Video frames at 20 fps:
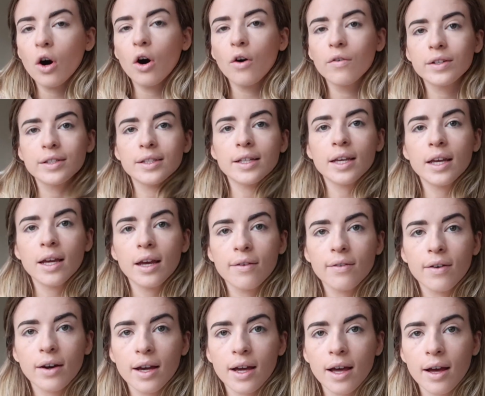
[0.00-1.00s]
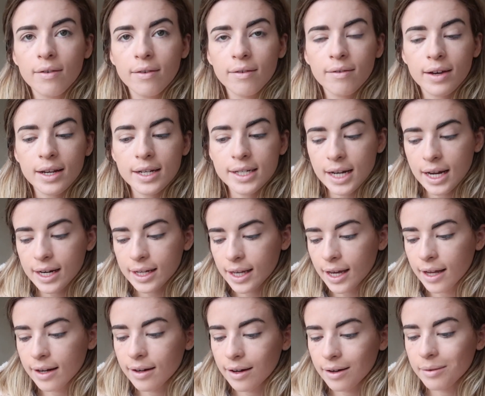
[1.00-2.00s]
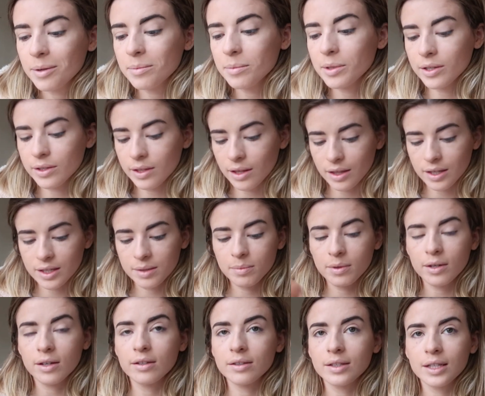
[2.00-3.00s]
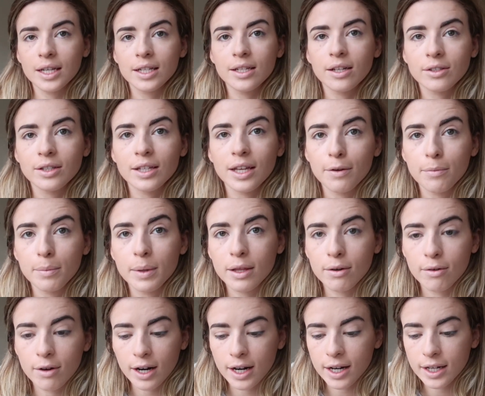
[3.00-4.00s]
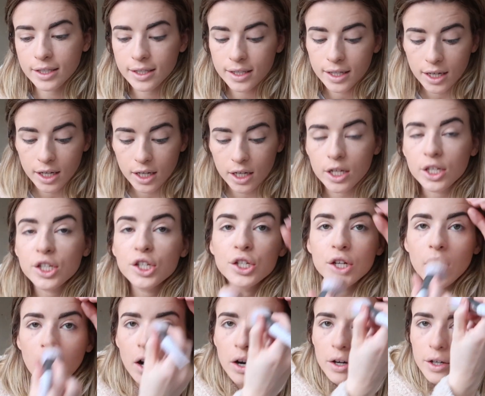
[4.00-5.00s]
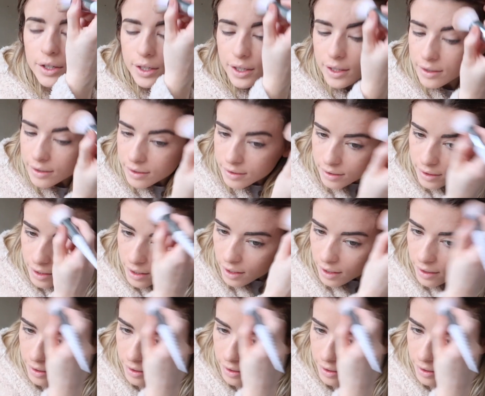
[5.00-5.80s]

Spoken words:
Obviously, if I ever fake tan again, I won't be using this because it doesn't give me the right darkness,